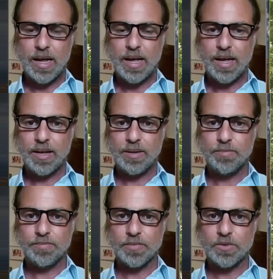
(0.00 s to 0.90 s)

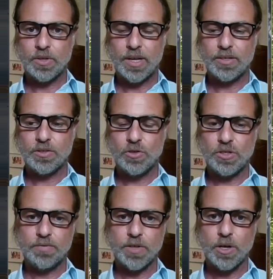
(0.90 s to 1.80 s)
and to
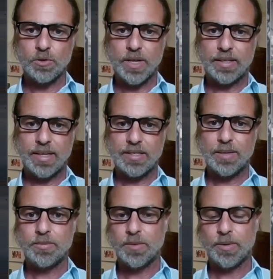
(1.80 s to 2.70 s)
see if they're going to get
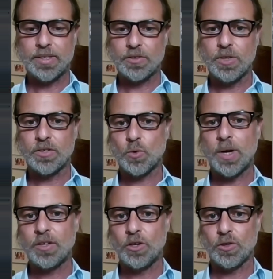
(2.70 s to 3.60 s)
accepted. But there's
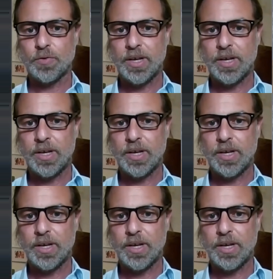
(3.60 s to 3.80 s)
quite a lot of